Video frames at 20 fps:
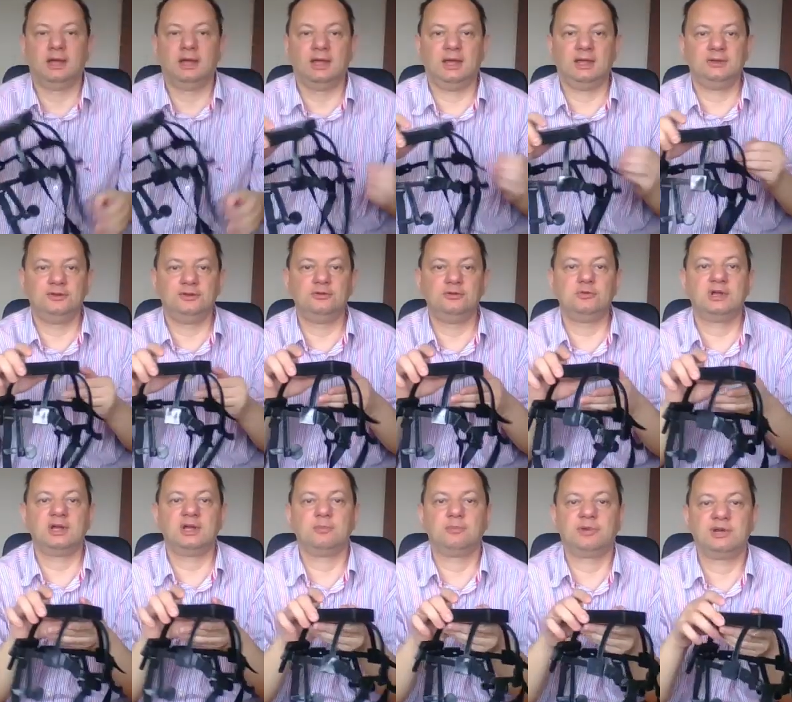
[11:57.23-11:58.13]
and you
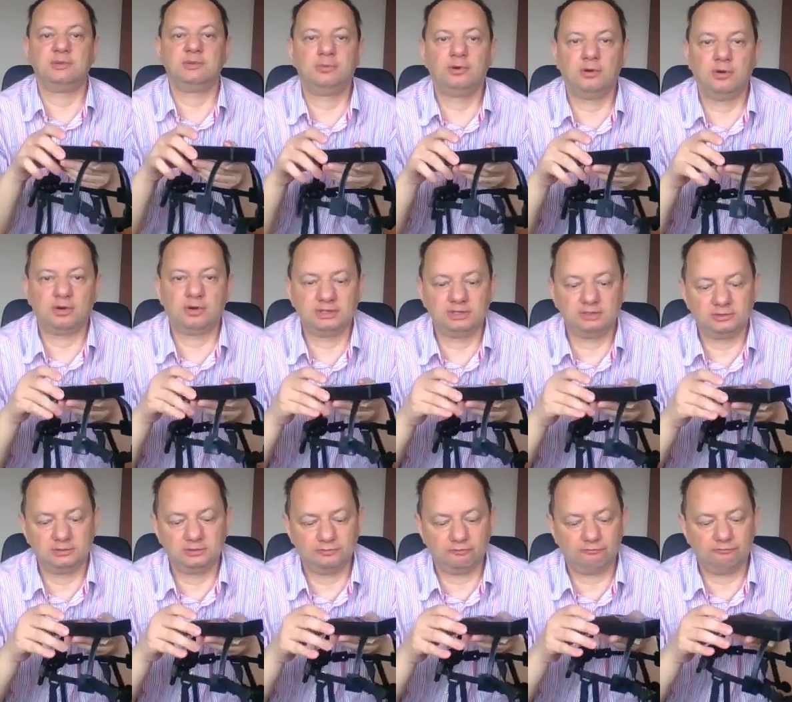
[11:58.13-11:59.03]
can prepare it
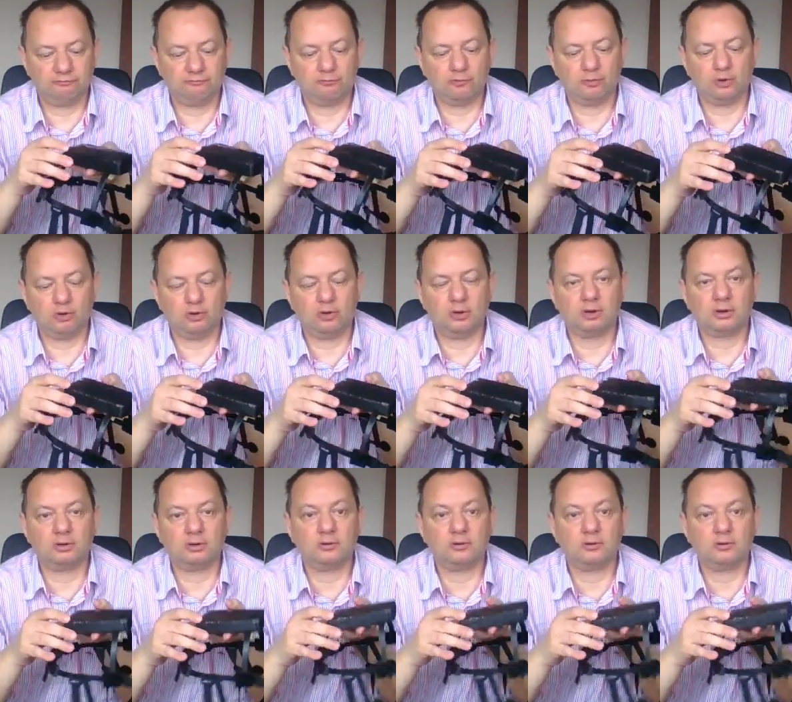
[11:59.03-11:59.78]
for